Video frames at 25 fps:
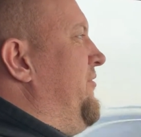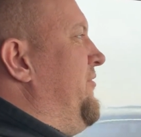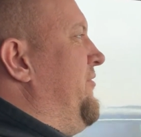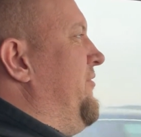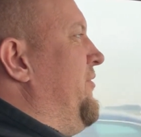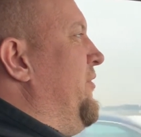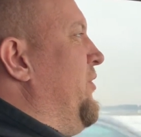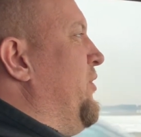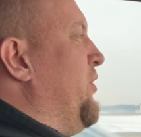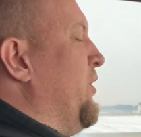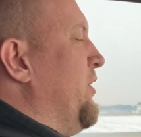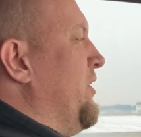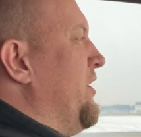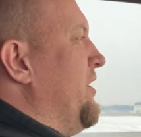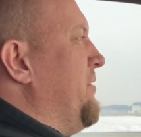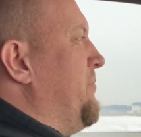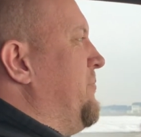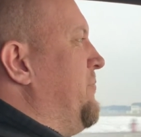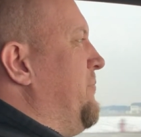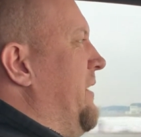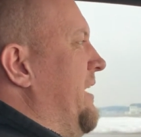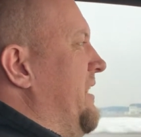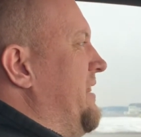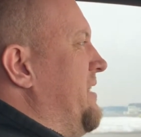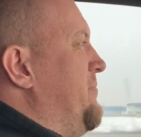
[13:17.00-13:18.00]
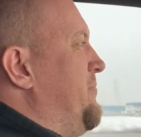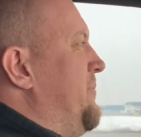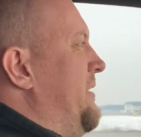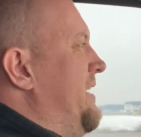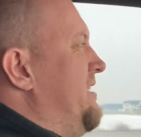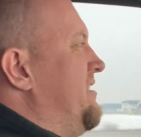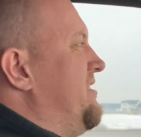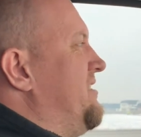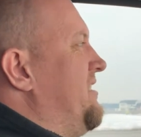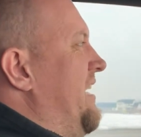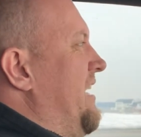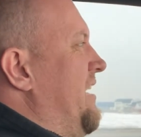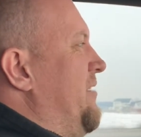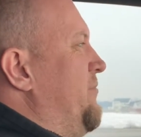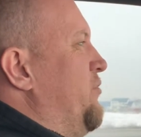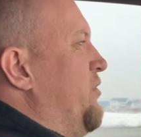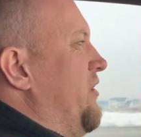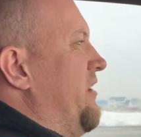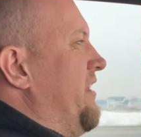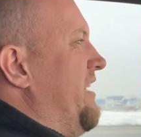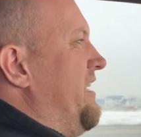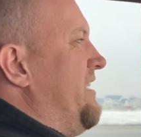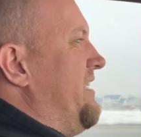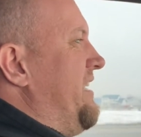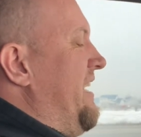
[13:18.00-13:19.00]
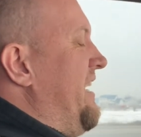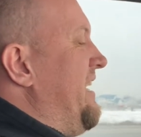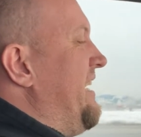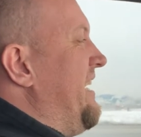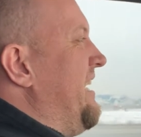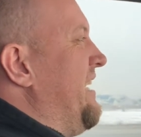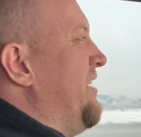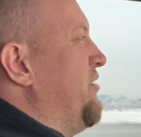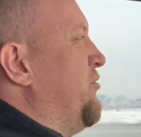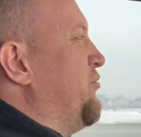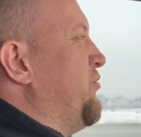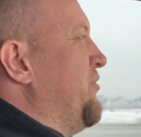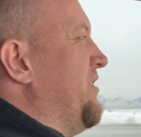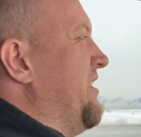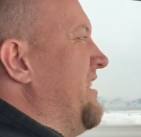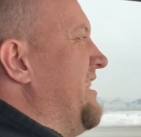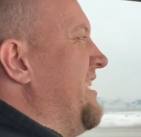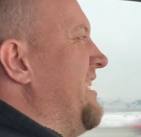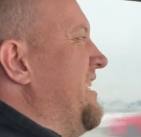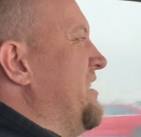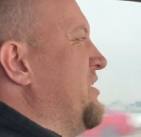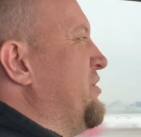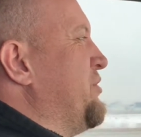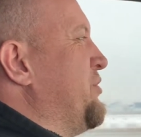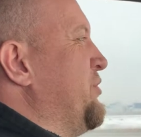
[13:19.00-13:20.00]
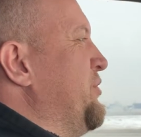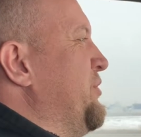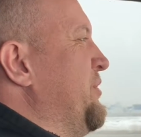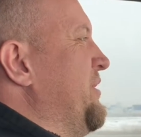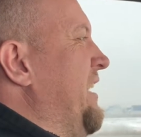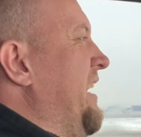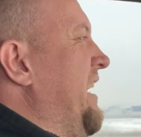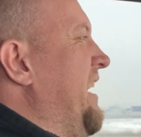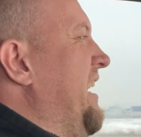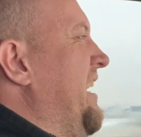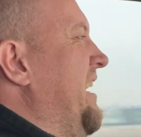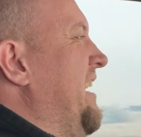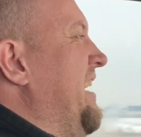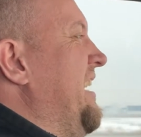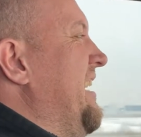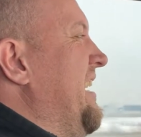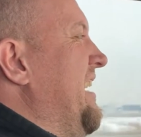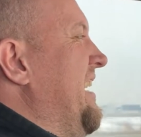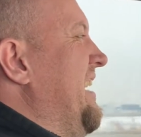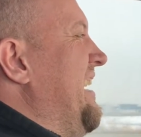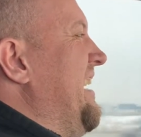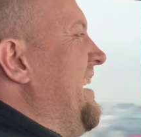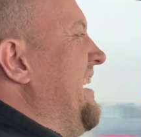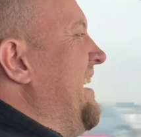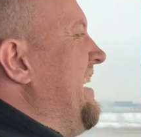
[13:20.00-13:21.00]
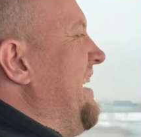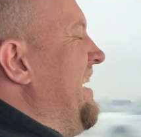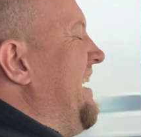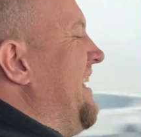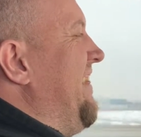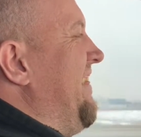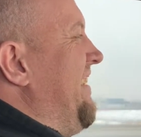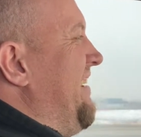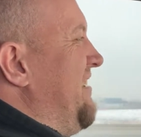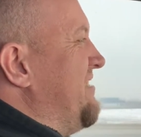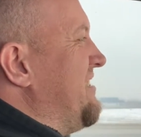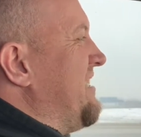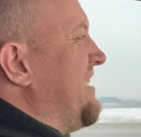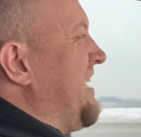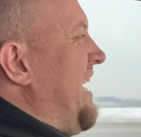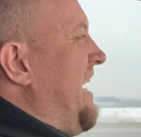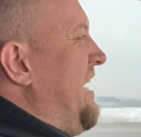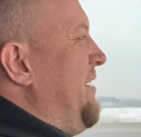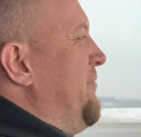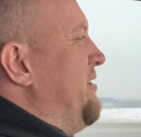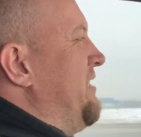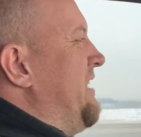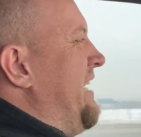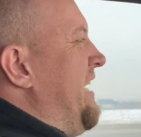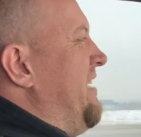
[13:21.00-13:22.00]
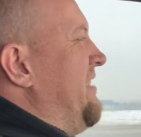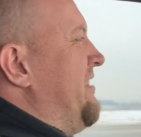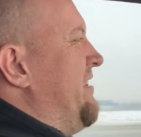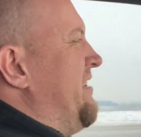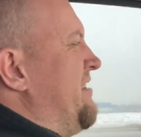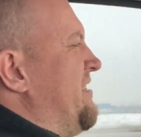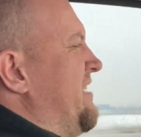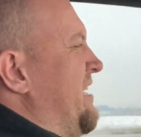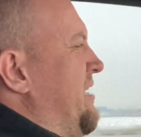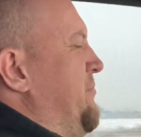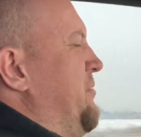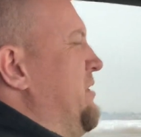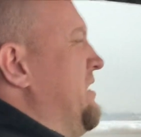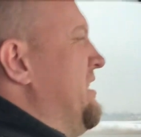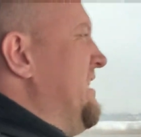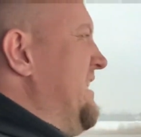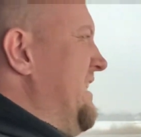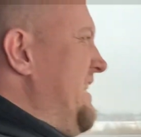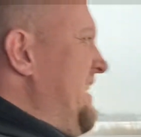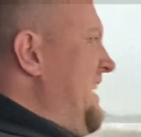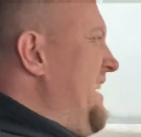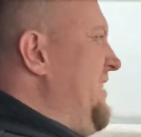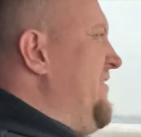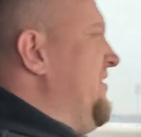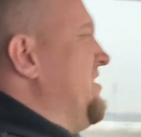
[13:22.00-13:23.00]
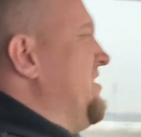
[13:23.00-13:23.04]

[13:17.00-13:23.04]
Ford put the PCM where they did, and really and truly, there's a cable down there, and I believe